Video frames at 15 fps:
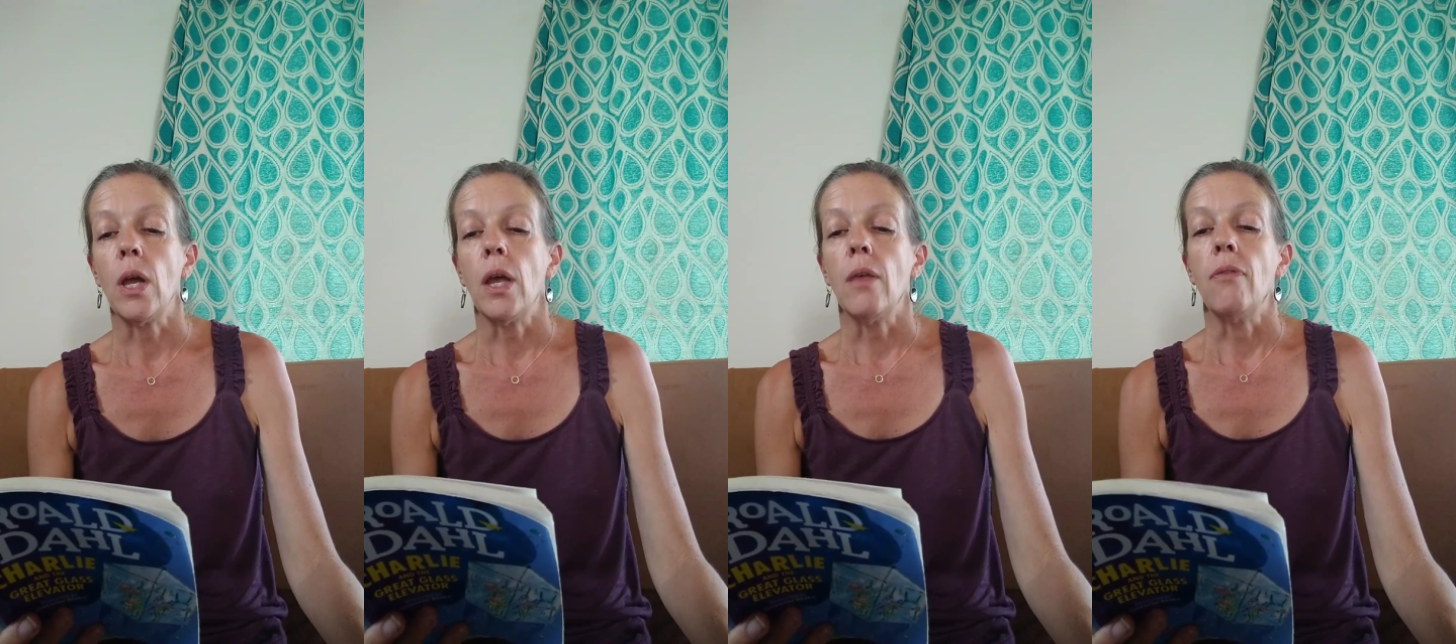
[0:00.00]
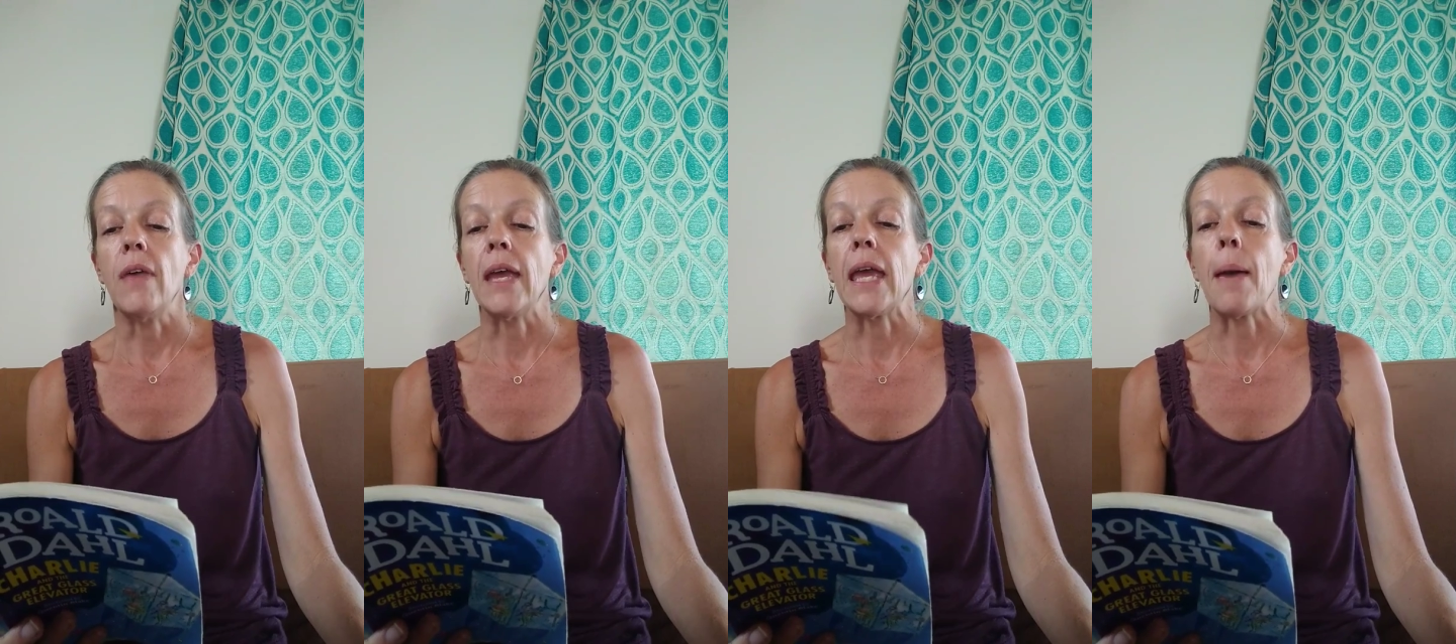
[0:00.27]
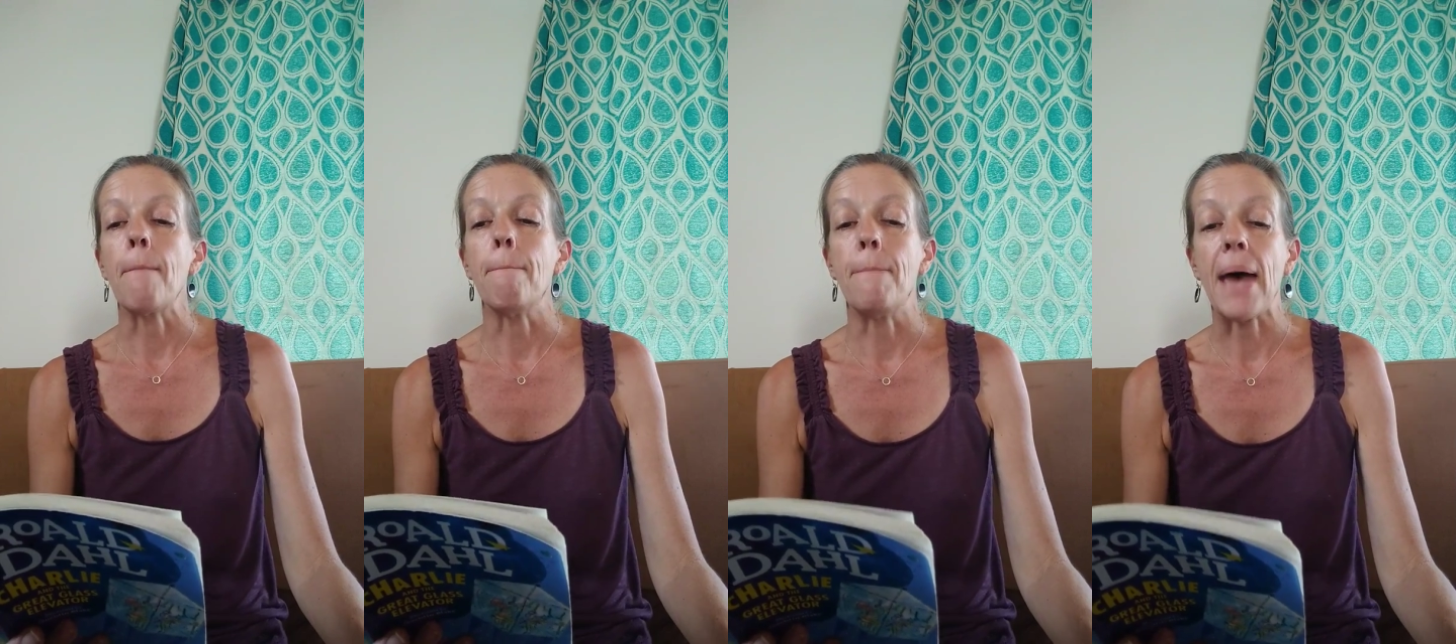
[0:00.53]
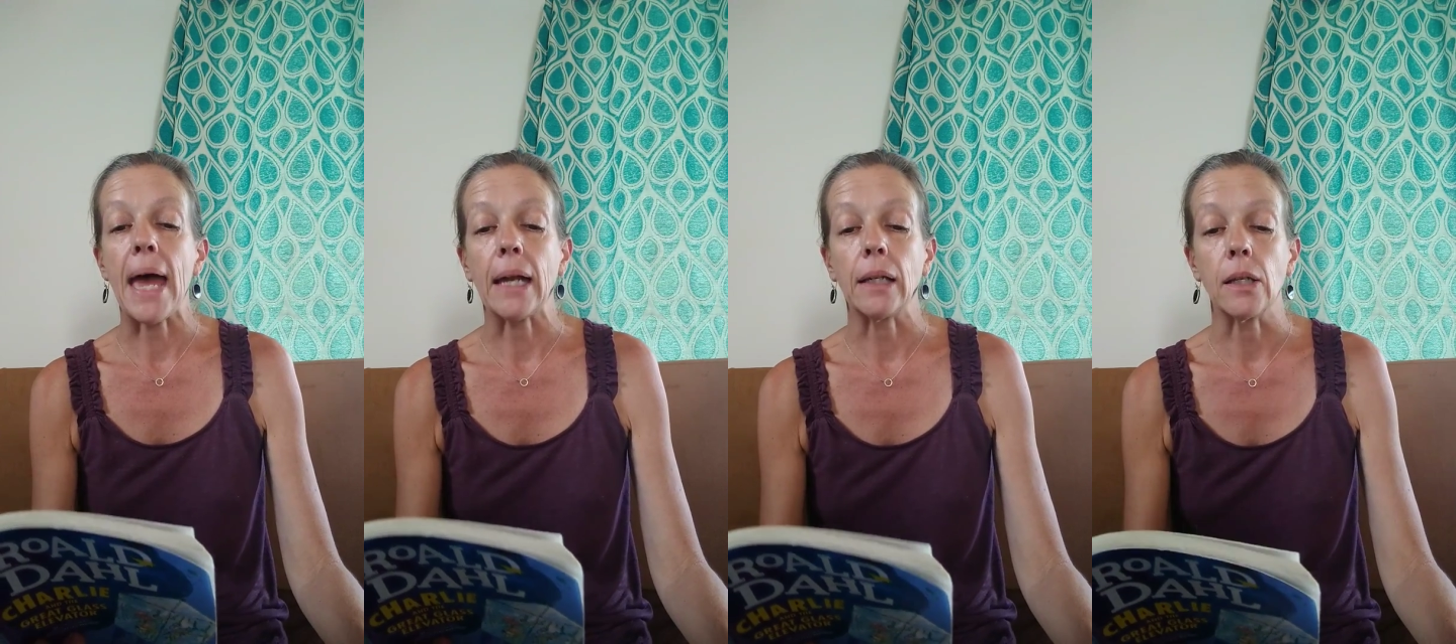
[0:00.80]
at all and don't
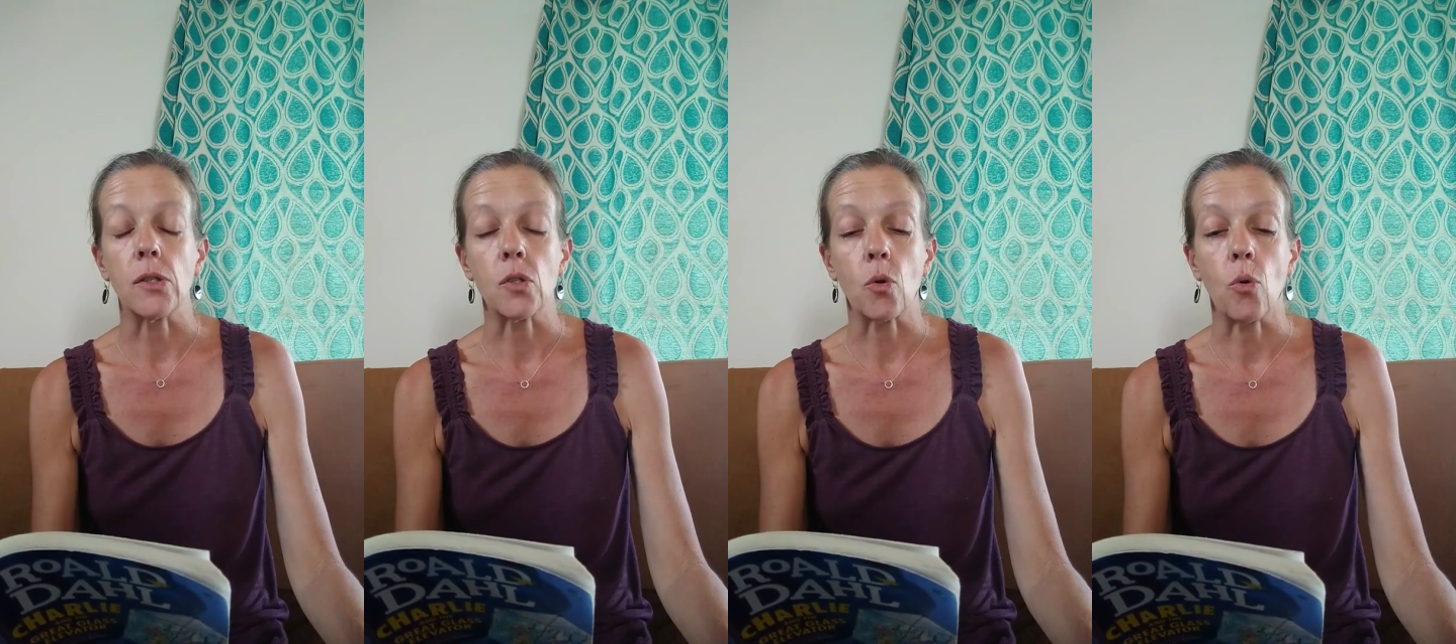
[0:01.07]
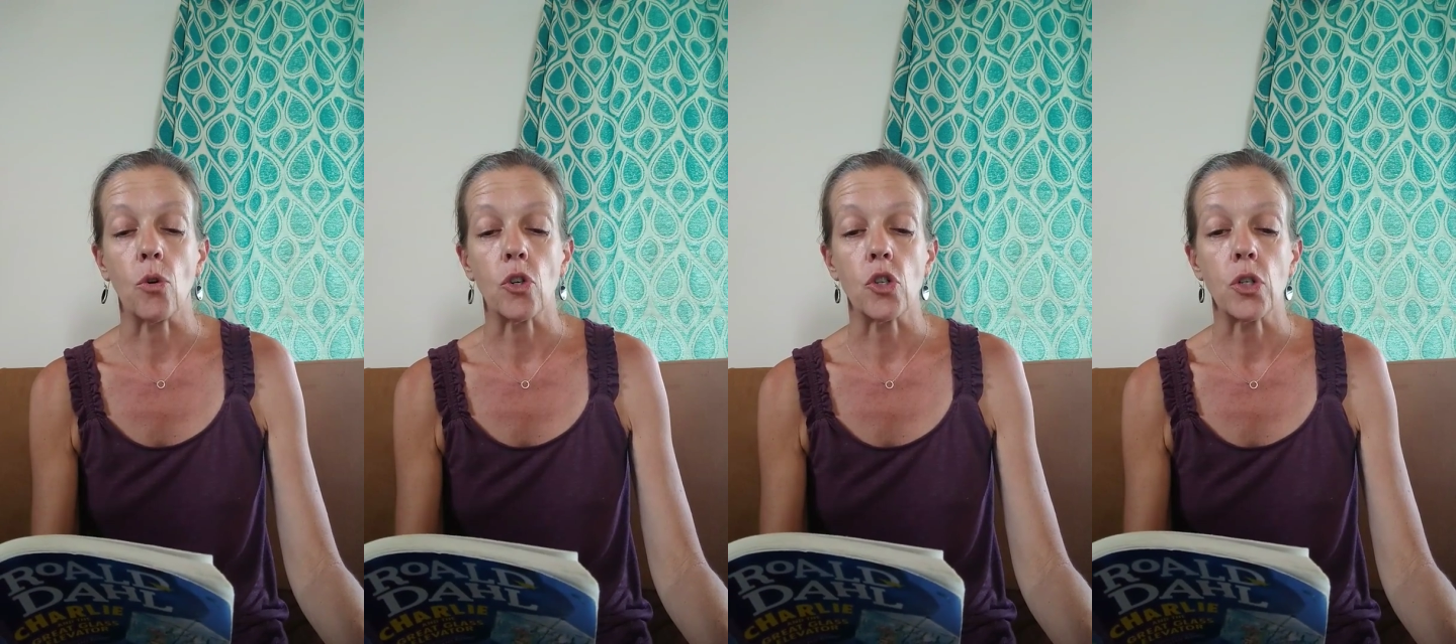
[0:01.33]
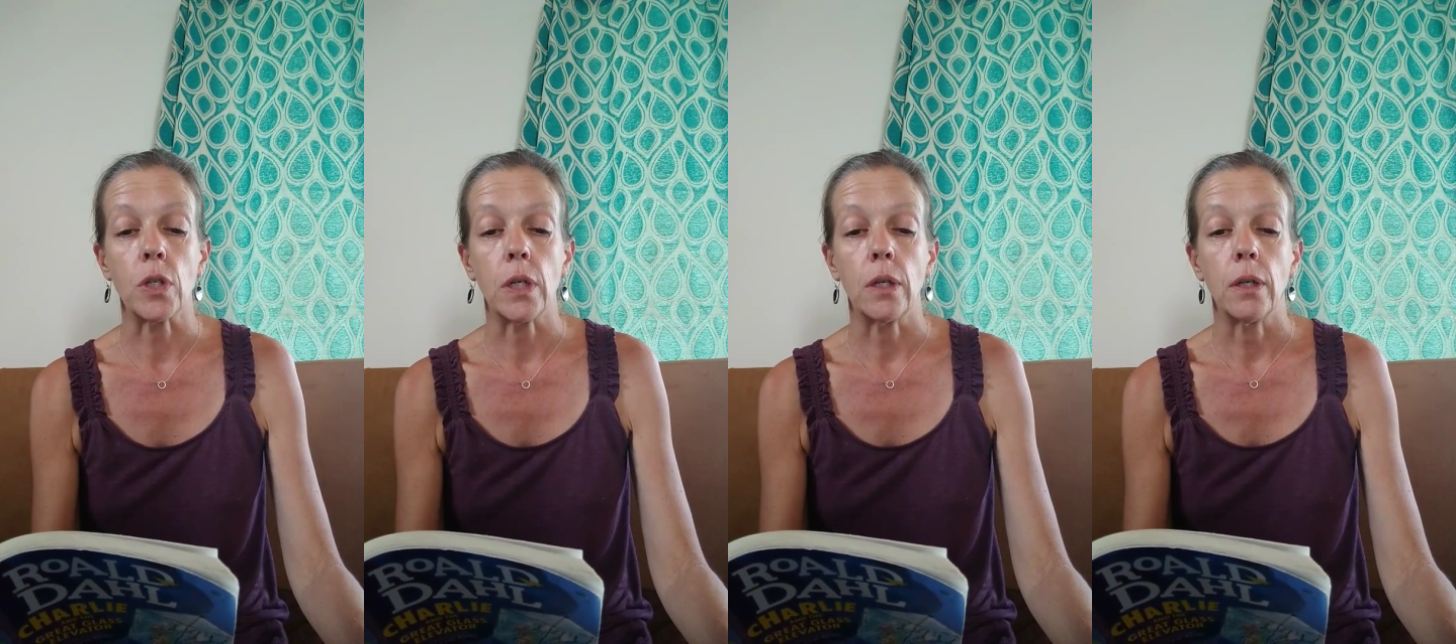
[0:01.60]
have any retro rockets,